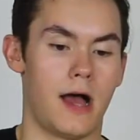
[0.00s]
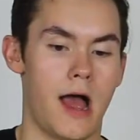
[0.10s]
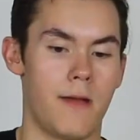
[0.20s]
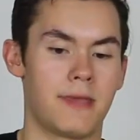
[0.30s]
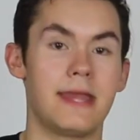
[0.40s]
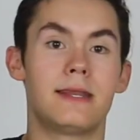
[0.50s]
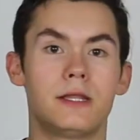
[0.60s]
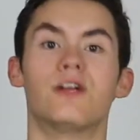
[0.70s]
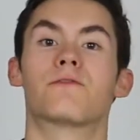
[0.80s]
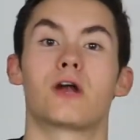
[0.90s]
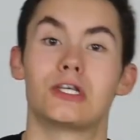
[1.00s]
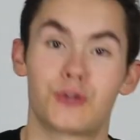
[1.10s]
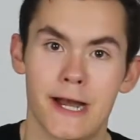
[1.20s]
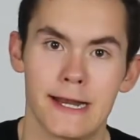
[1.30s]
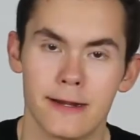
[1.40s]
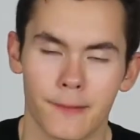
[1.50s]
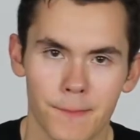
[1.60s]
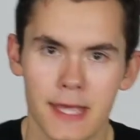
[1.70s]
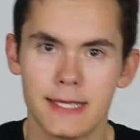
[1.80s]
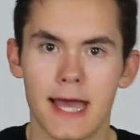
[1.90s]
I I'm getting a little frustrated here.
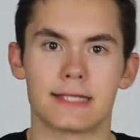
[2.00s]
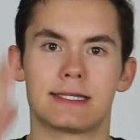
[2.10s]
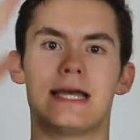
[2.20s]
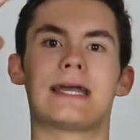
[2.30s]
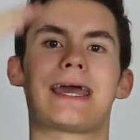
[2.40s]
Yes,